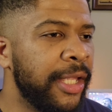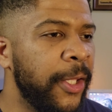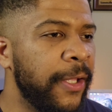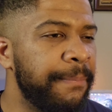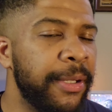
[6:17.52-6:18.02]
you
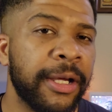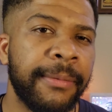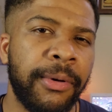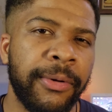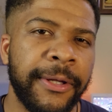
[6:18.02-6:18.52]
can pick up
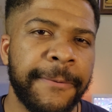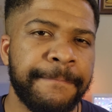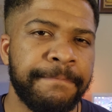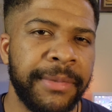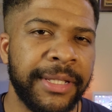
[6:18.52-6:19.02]
on it,
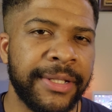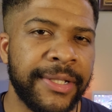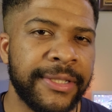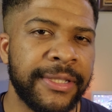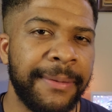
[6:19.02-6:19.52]

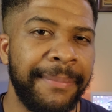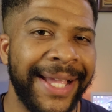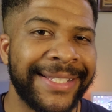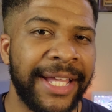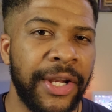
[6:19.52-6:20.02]
because the back
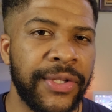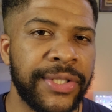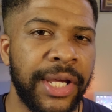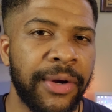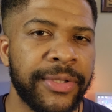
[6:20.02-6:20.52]
side of the
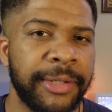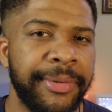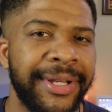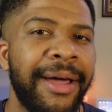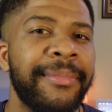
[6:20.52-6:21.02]
chakras are
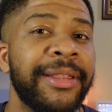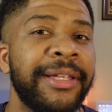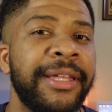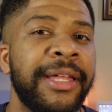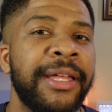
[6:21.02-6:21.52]

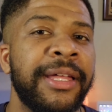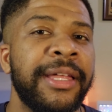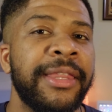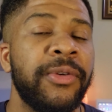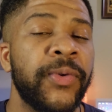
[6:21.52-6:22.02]
predominantly
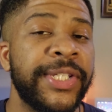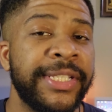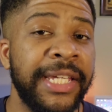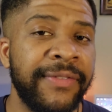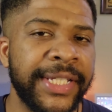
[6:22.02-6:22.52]
the
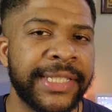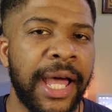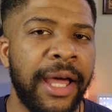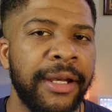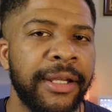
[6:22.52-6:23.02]
receiving
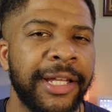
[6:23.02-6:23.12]
side.